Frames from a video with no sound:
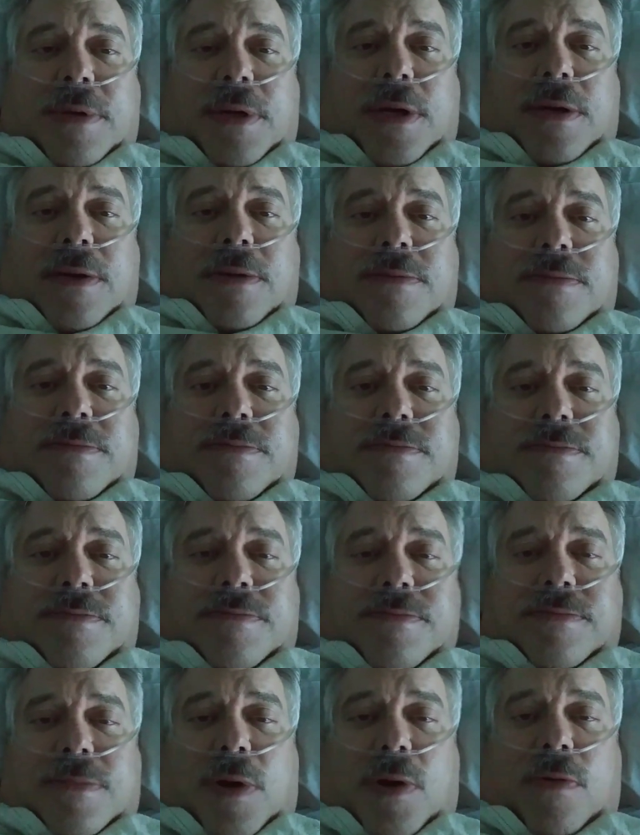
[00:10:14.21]
I'll
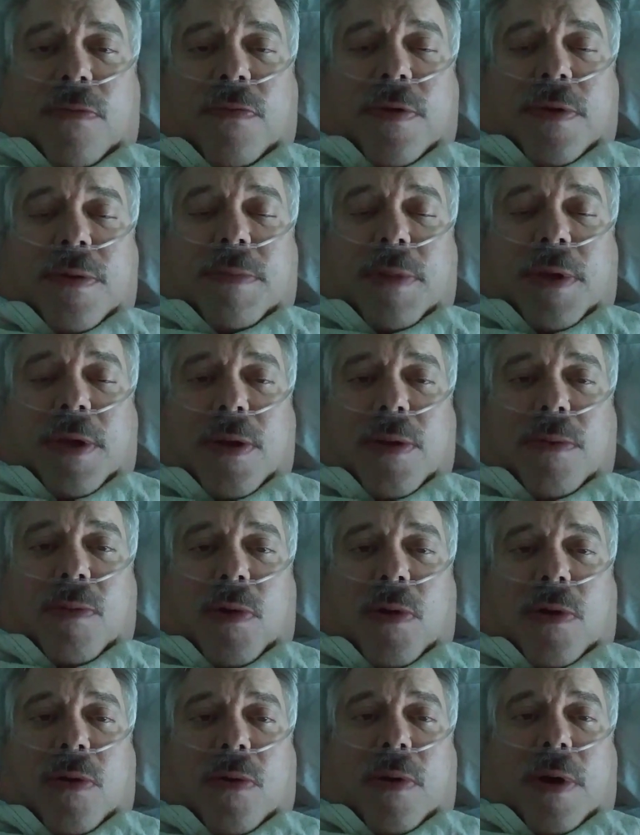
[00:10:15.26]
hopefully be a little
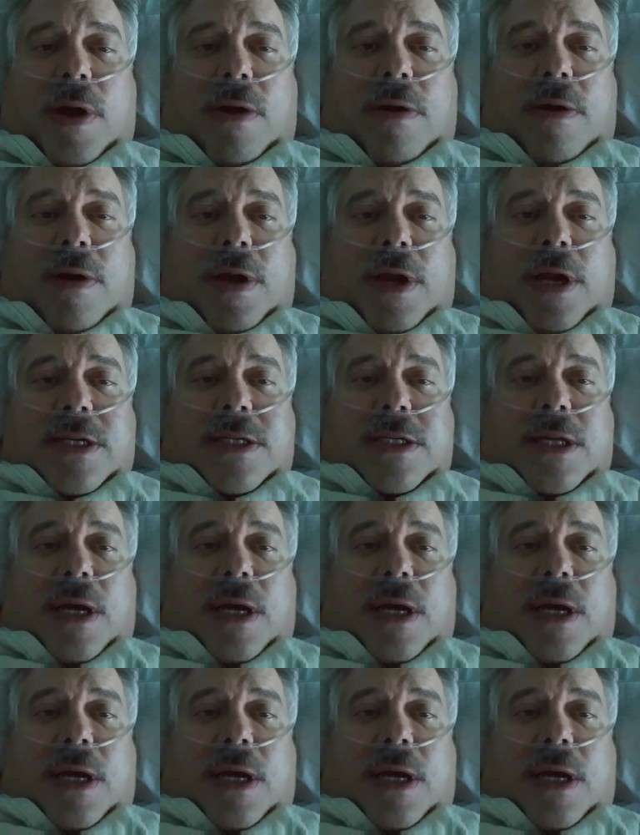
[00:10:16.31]
more coherent next